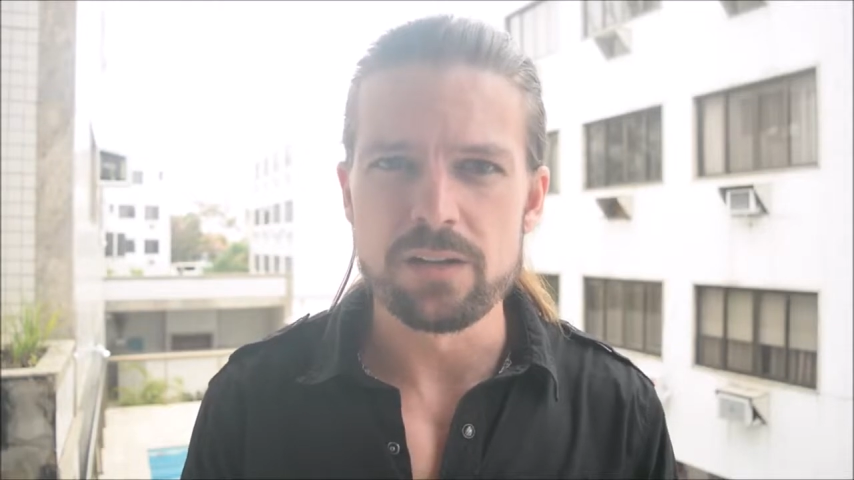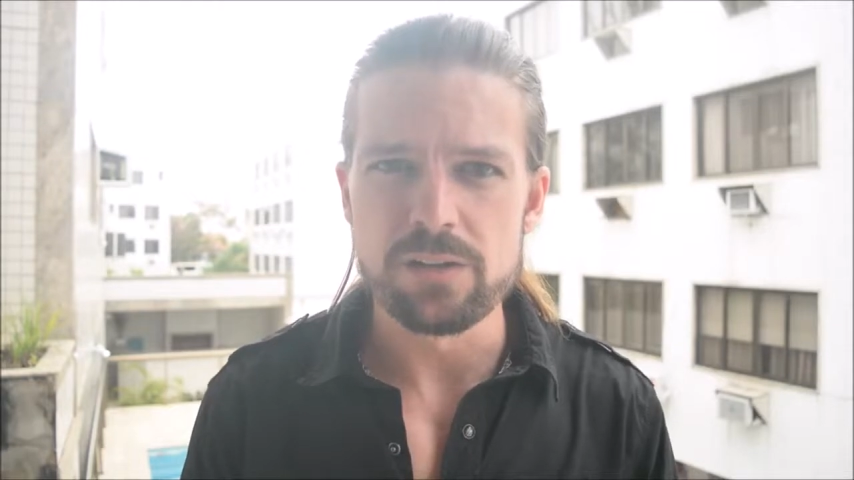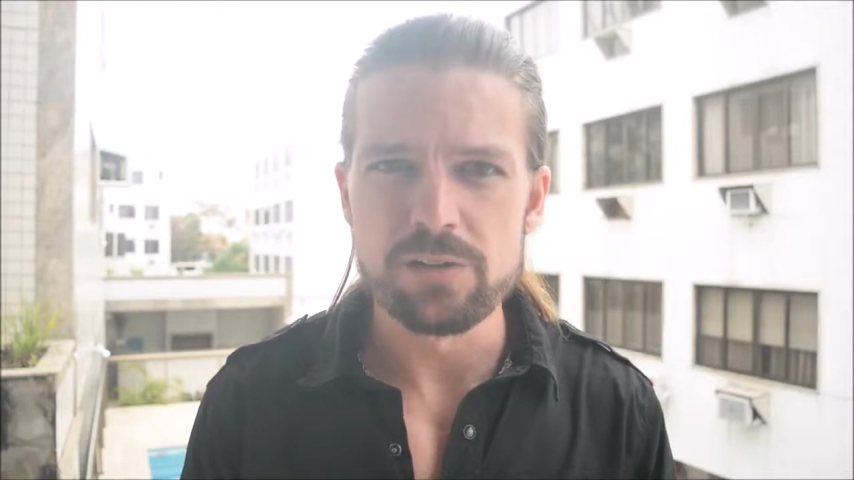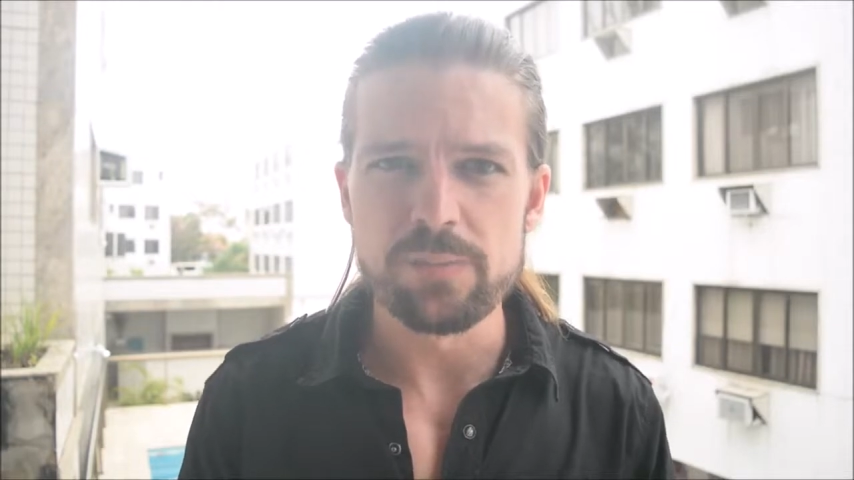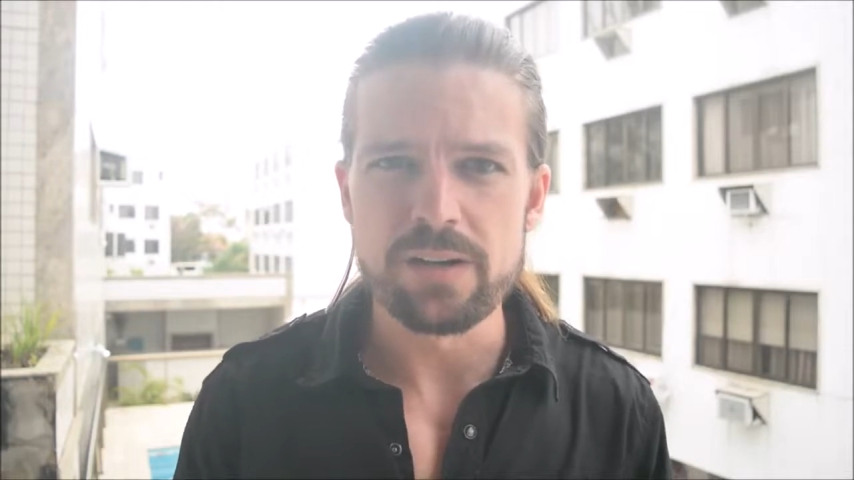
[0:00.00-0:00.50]

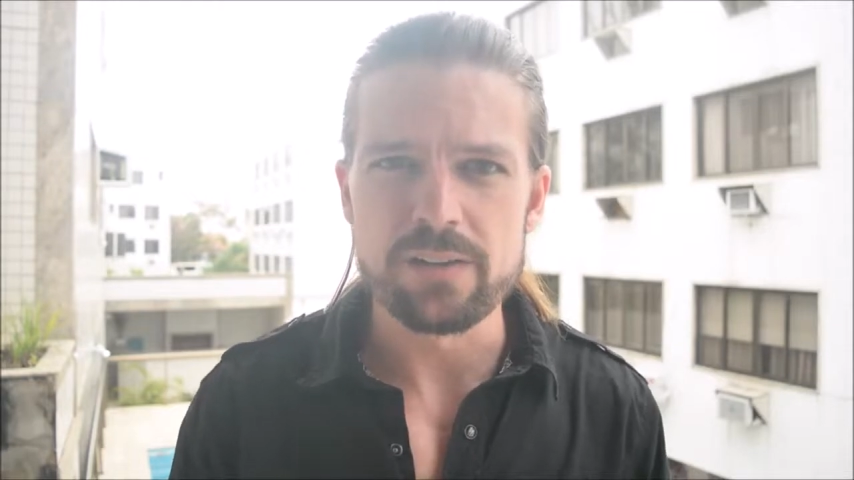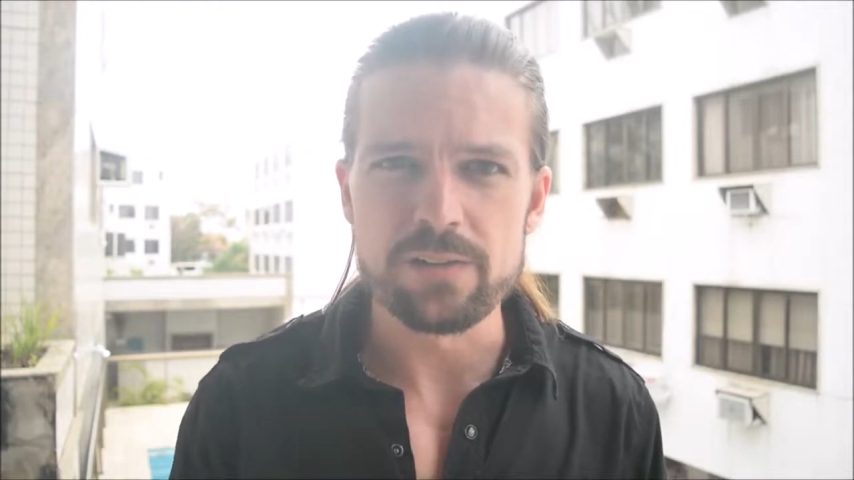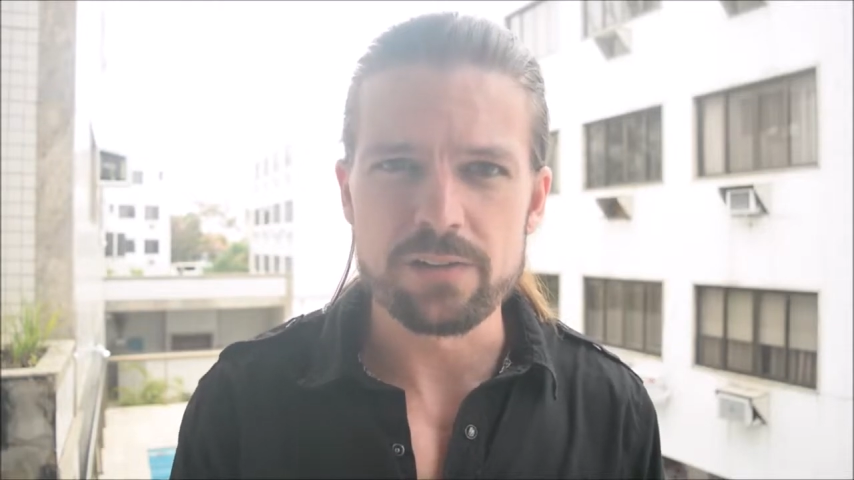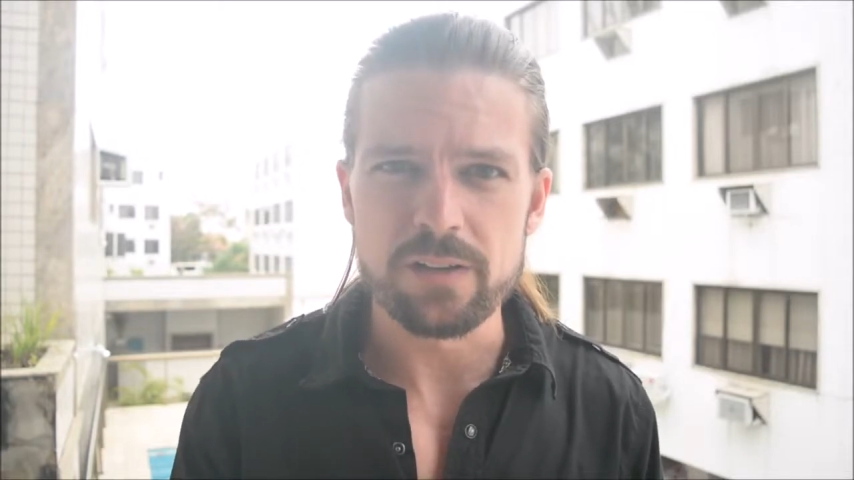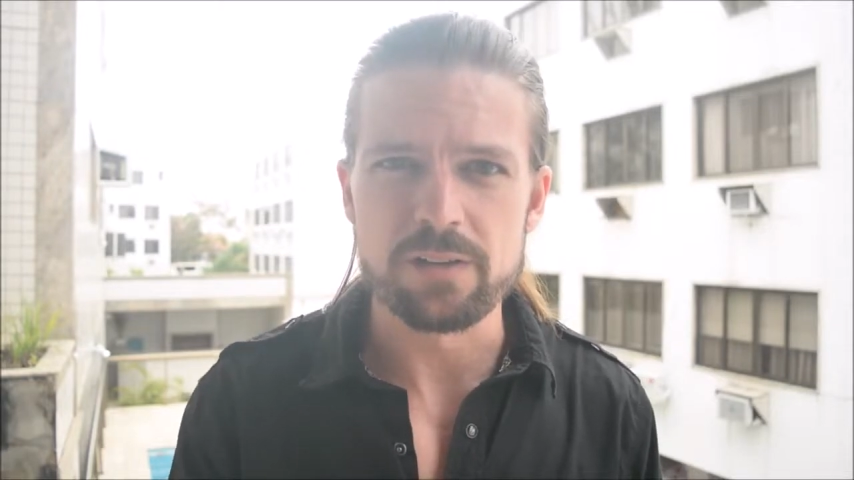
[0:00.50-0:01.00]
you might
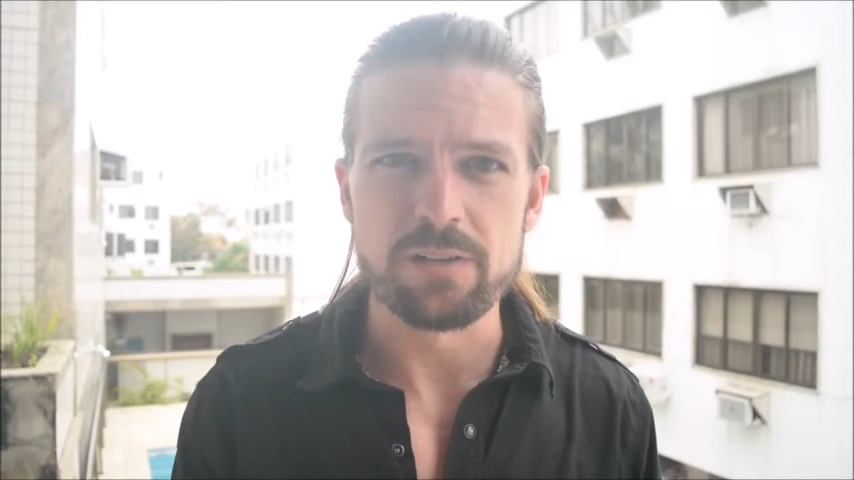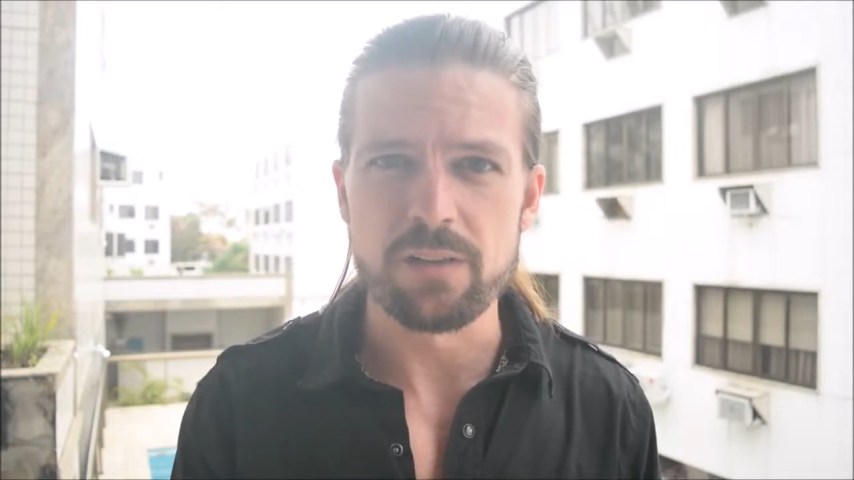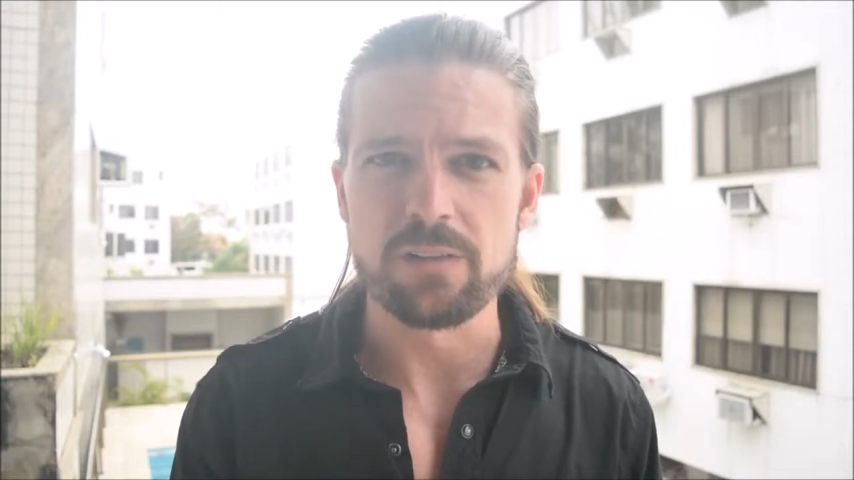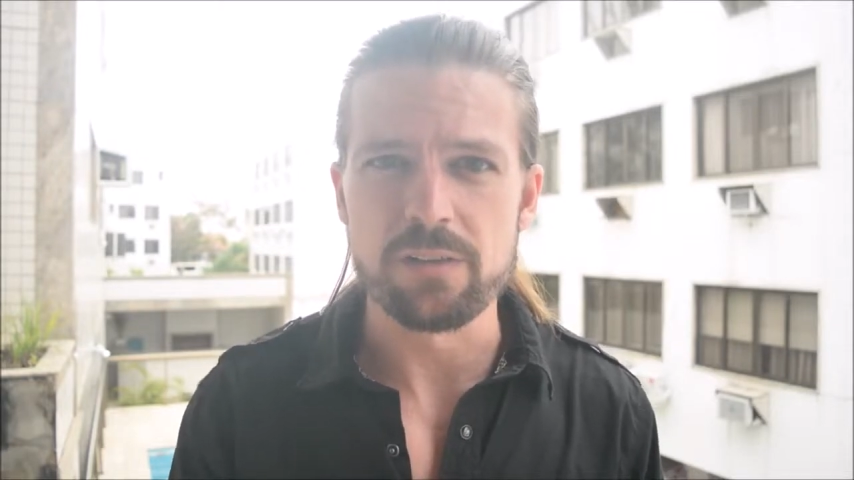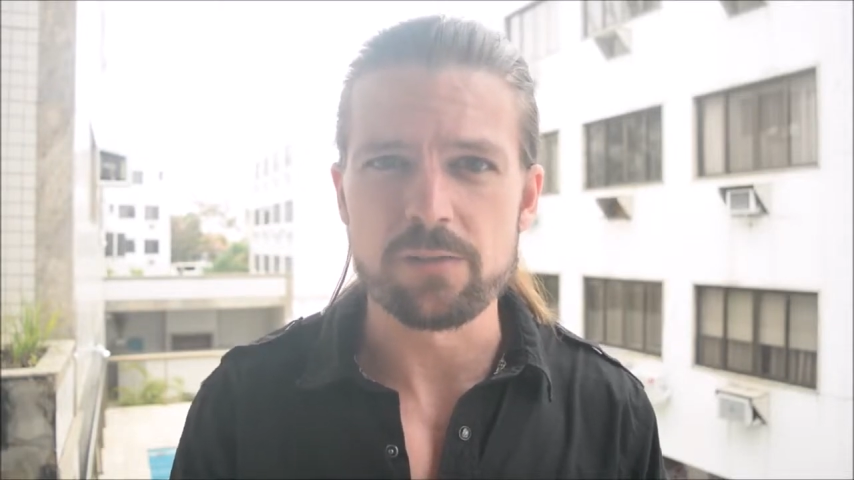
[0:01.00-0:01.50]
consider
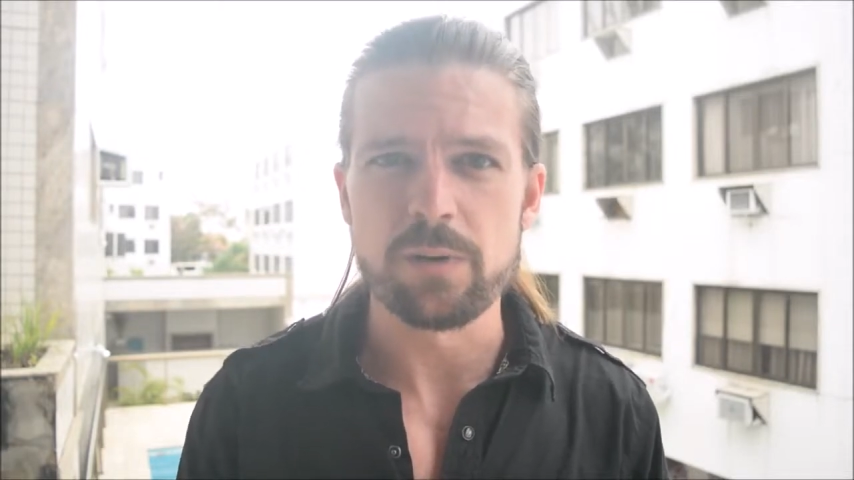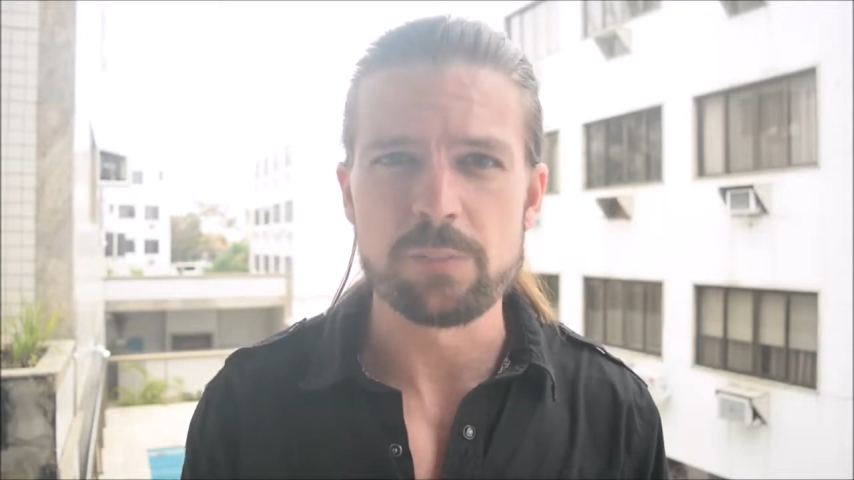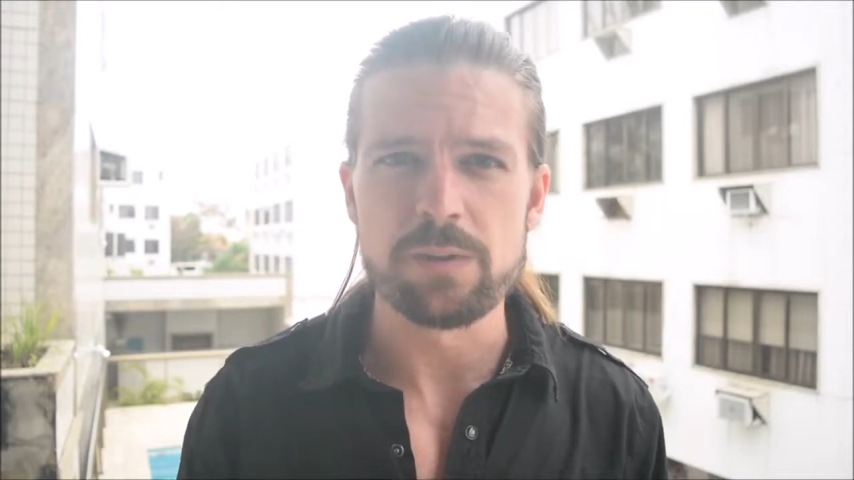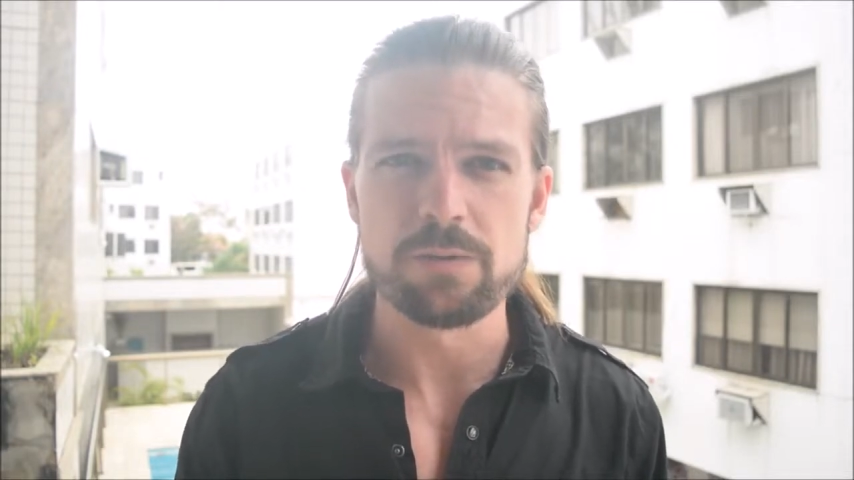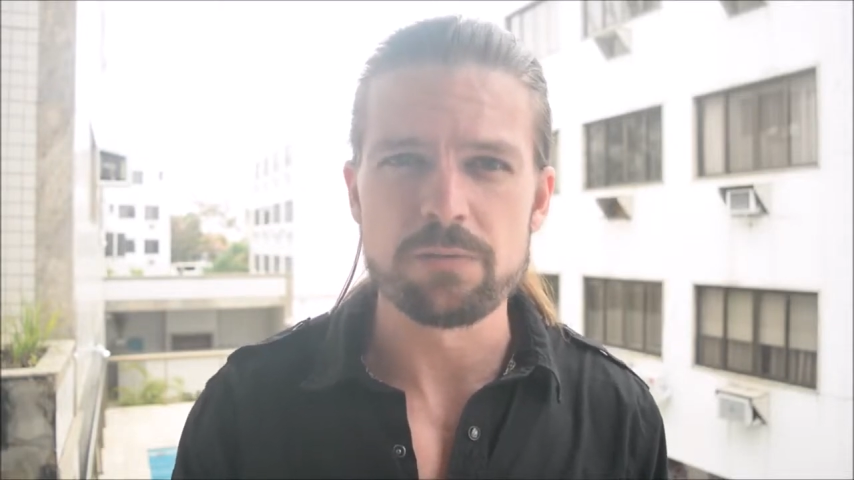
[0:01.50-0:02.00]
that this might
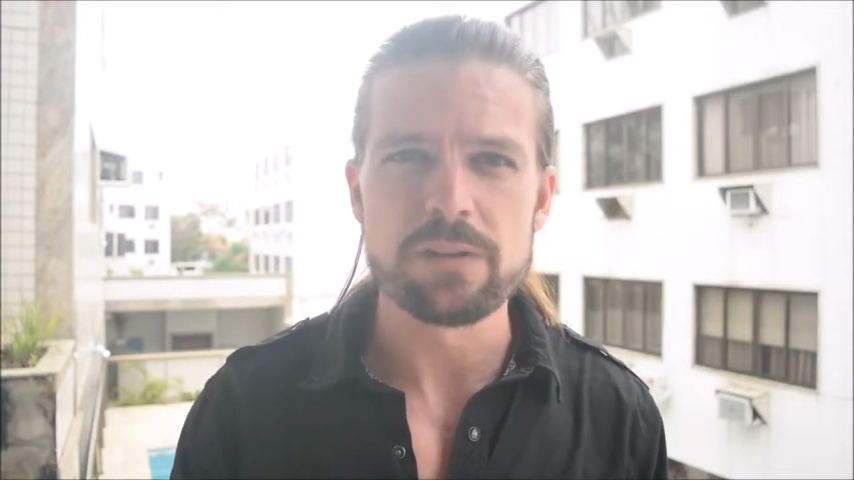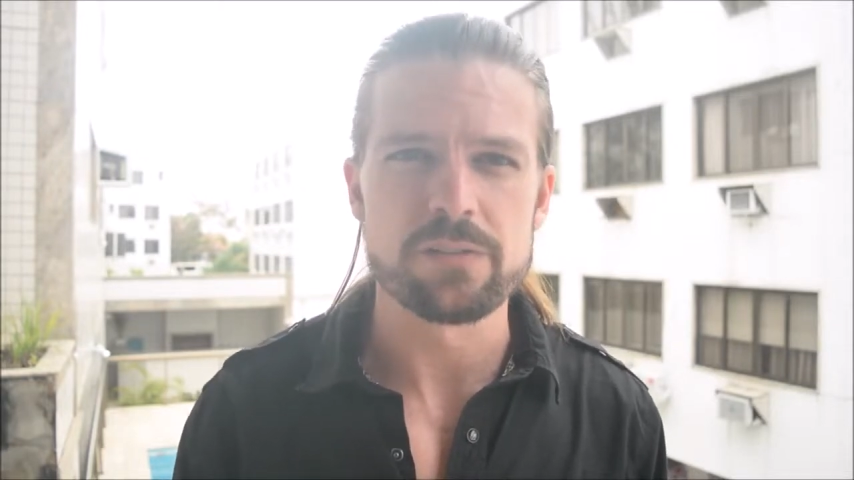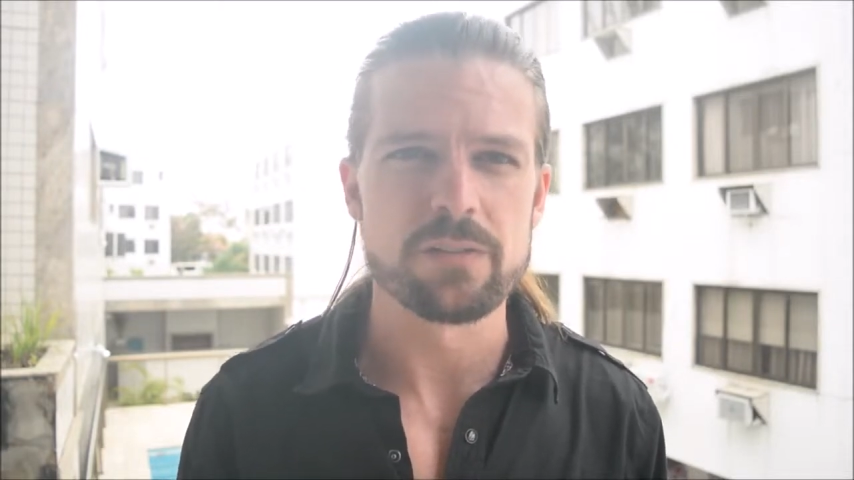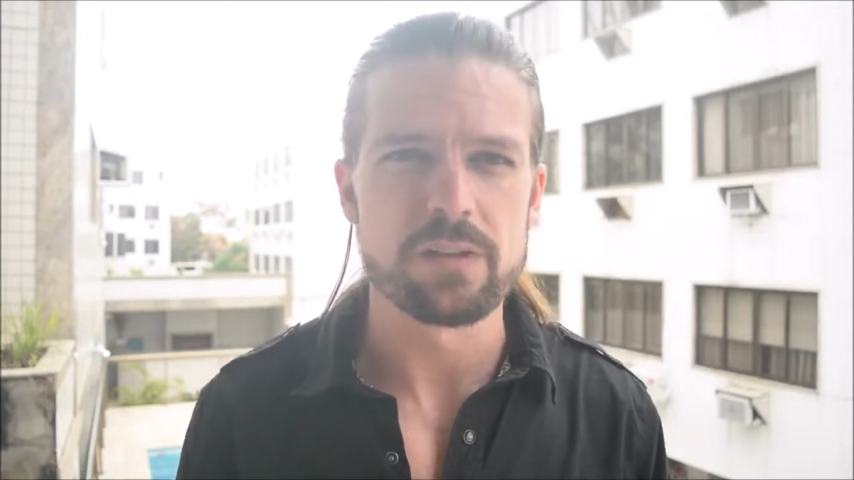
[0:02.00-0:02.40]
be the reason